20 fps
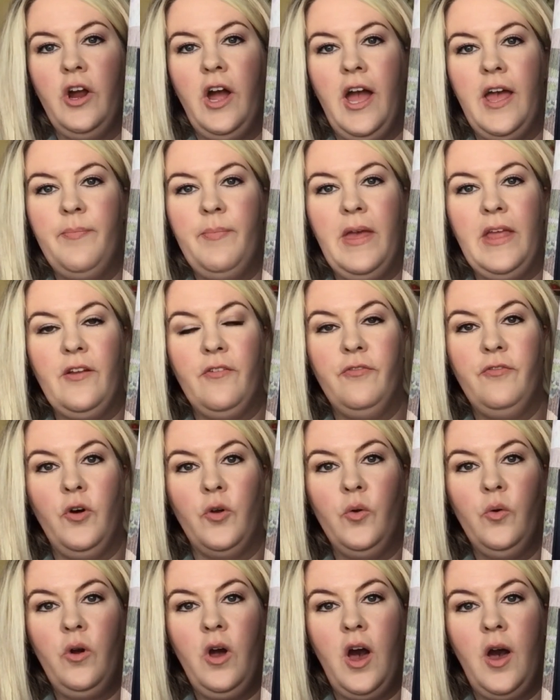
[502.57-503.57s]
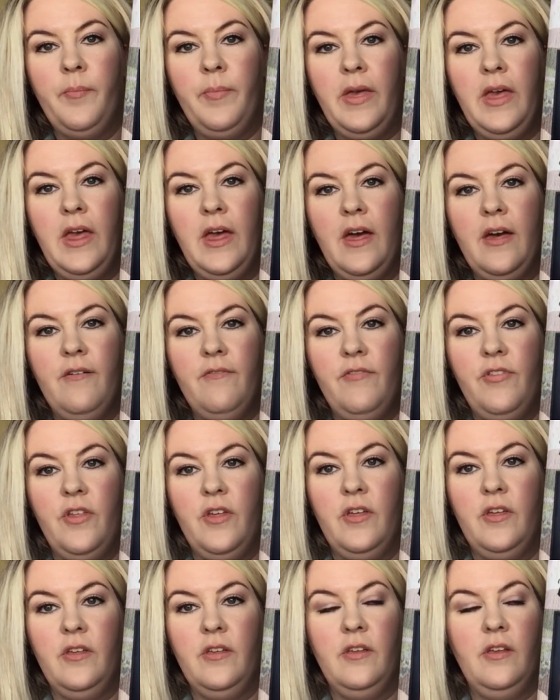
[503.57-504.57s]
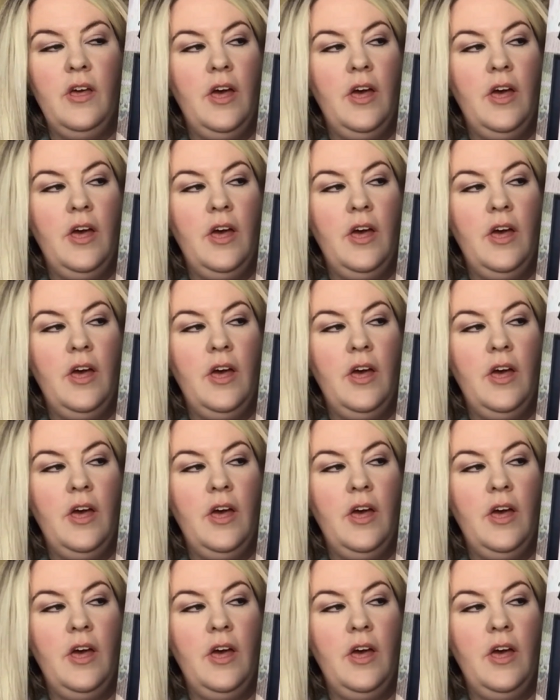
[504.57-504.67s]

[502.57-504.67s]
I made a photocopy of the